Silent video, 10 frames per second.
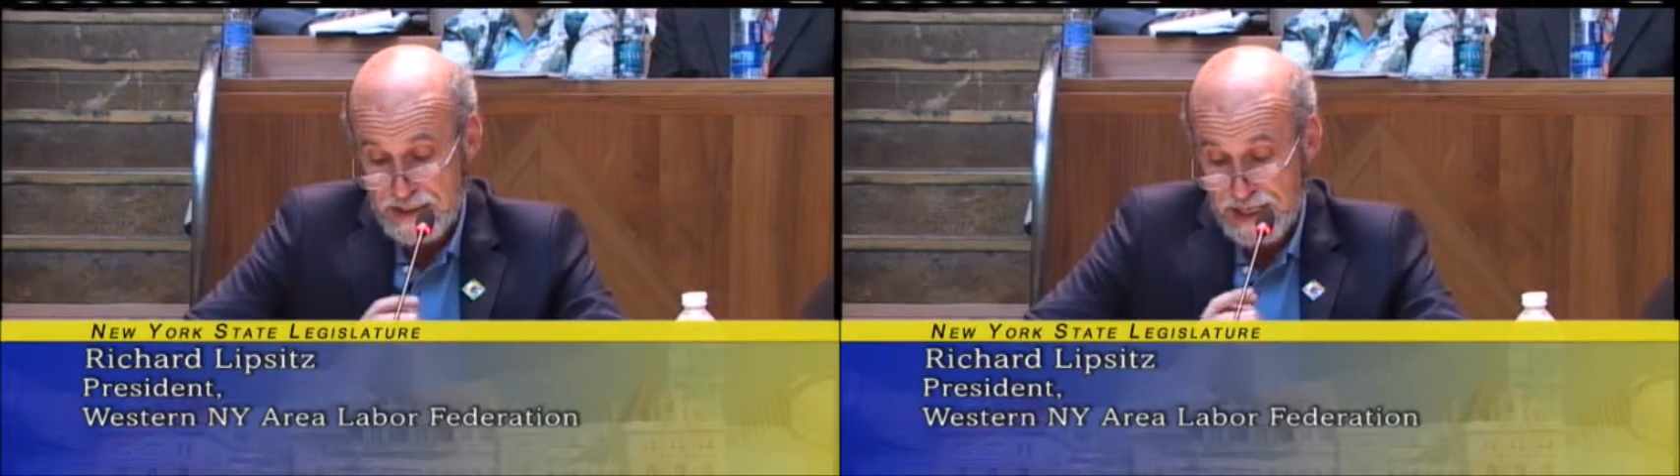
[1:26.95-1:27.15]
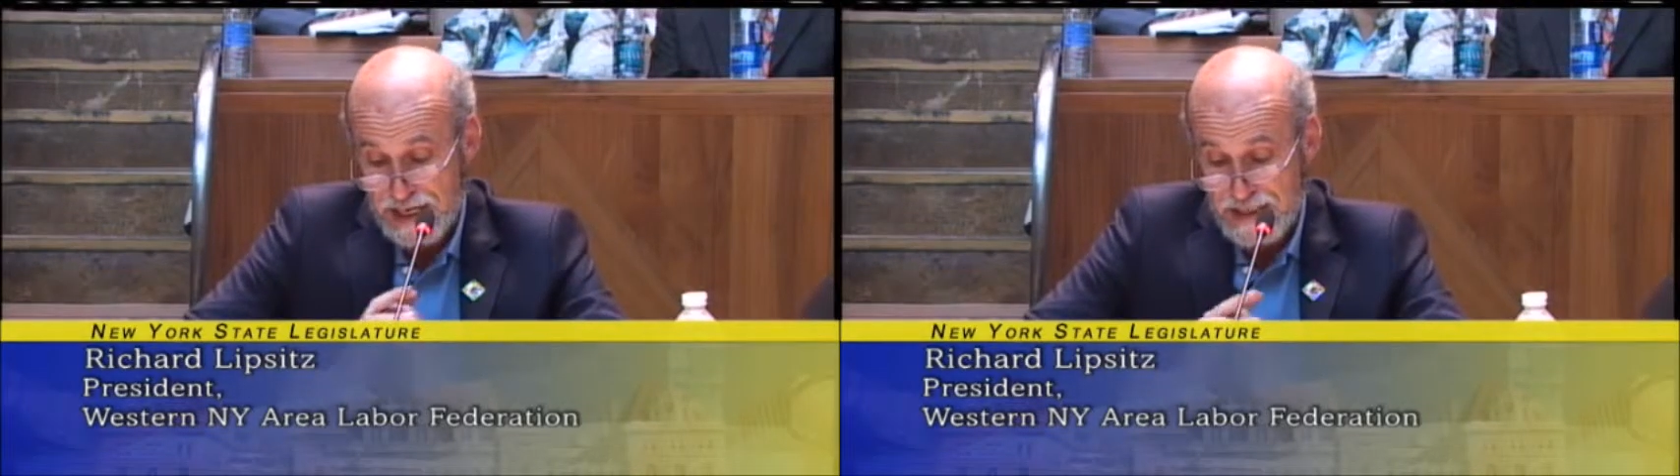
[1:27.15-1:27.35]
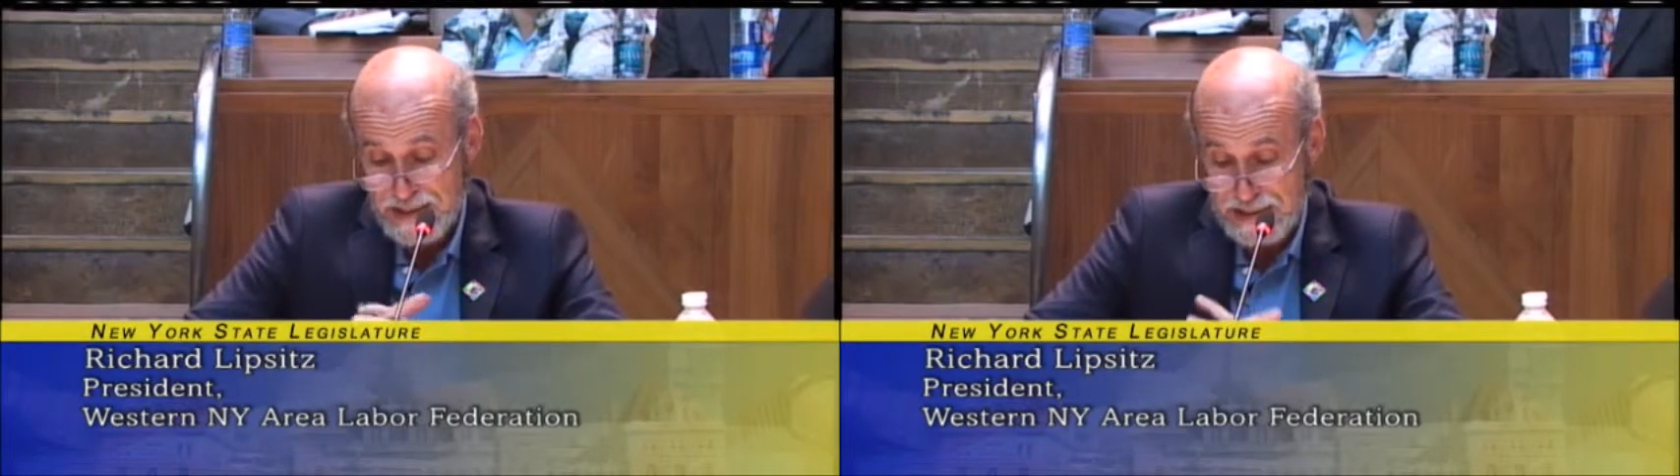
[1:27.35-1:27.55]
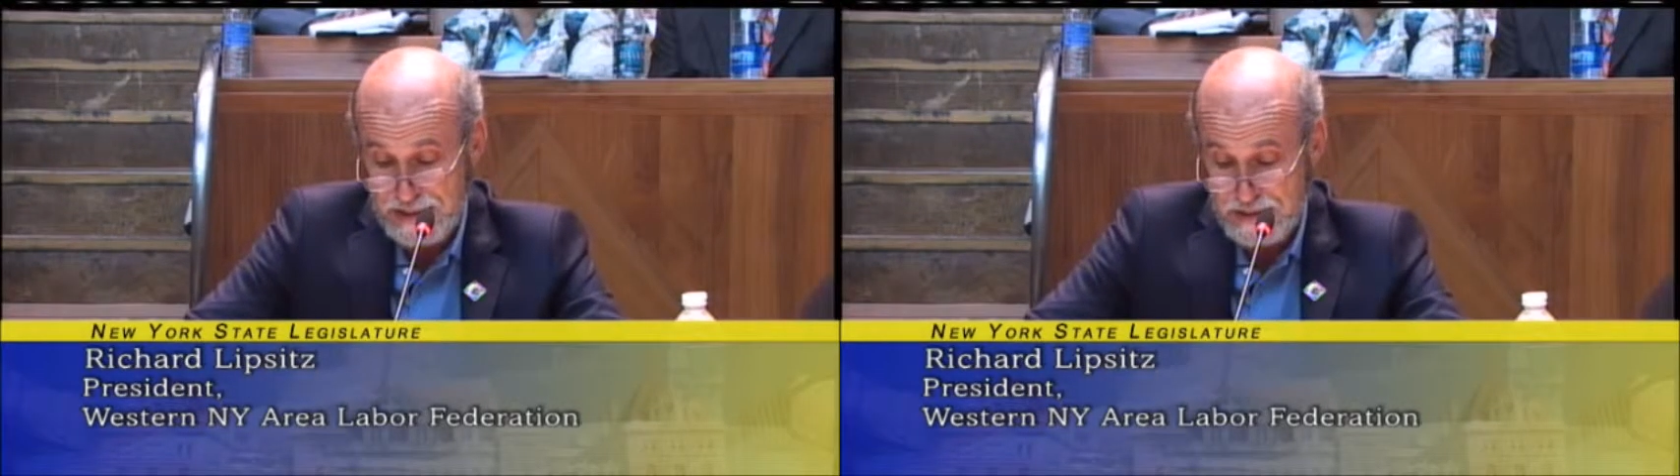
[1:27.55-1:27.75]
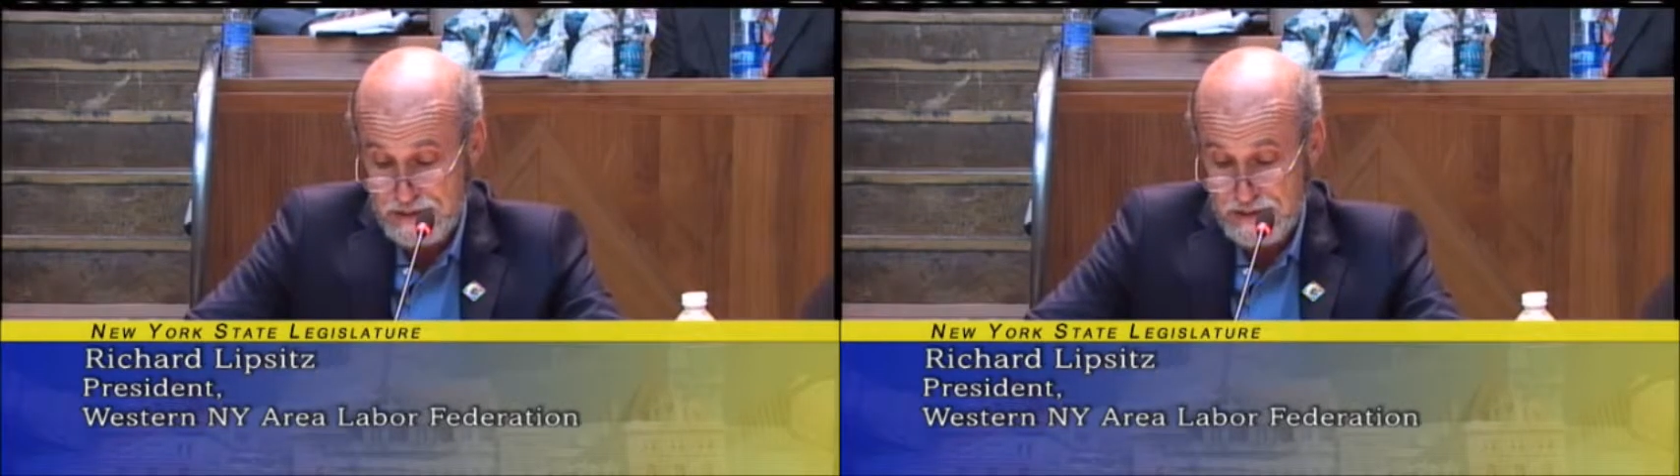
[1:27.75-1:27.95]
The
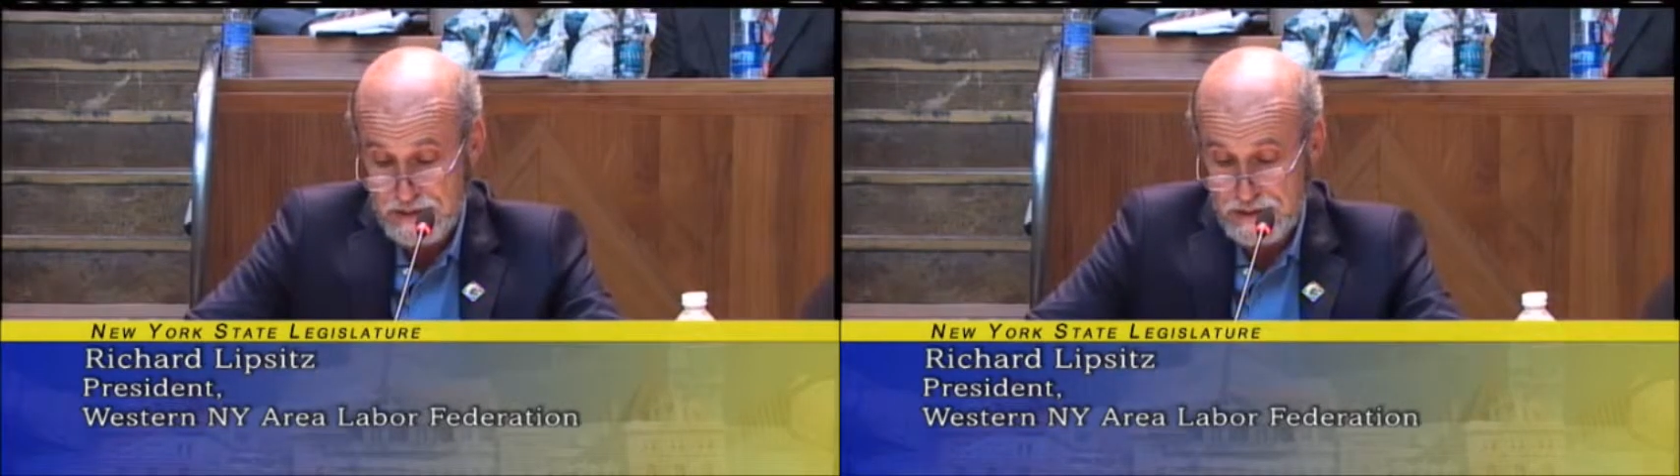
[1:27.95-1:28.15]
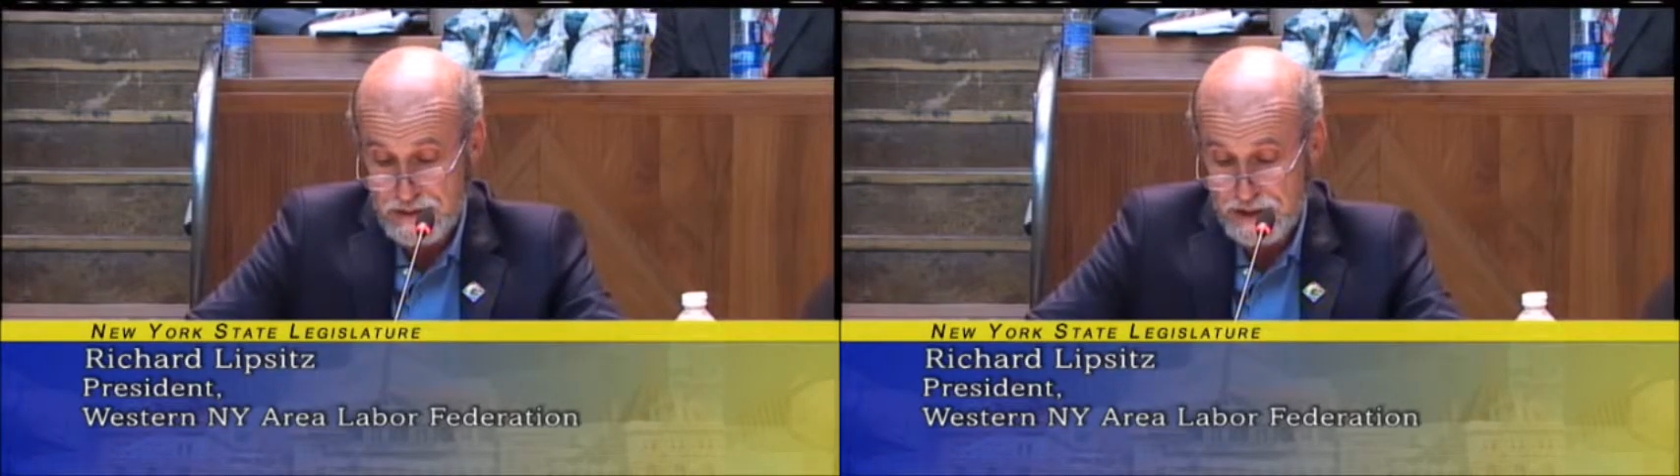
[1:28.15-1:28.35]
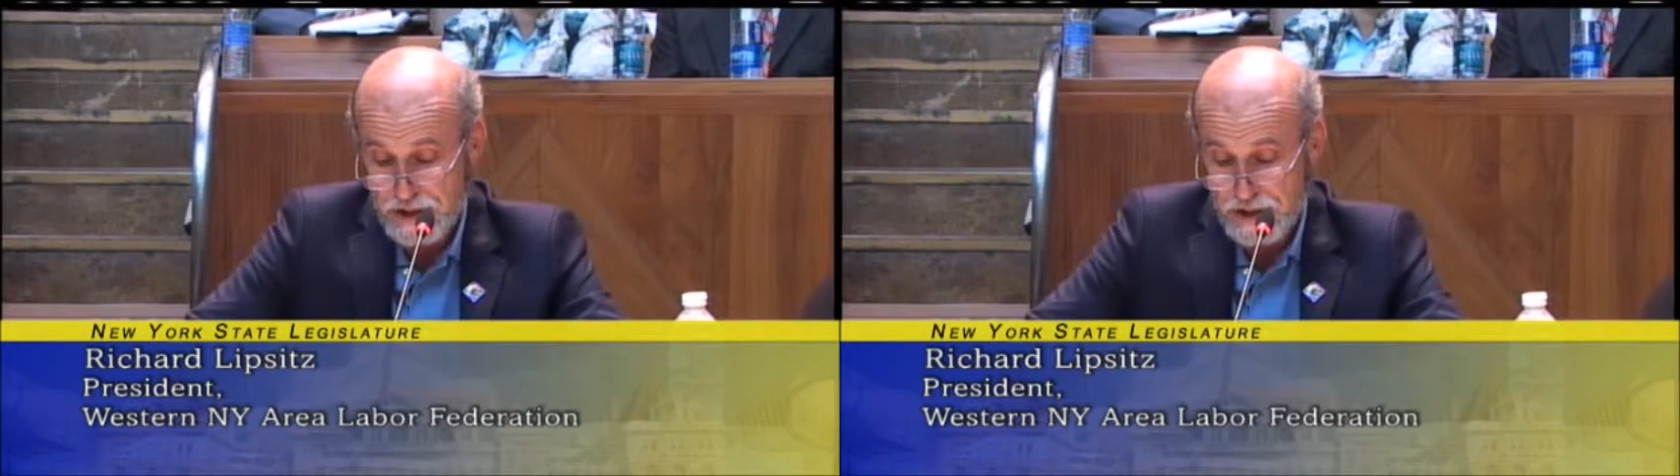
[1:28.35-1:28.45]
idea that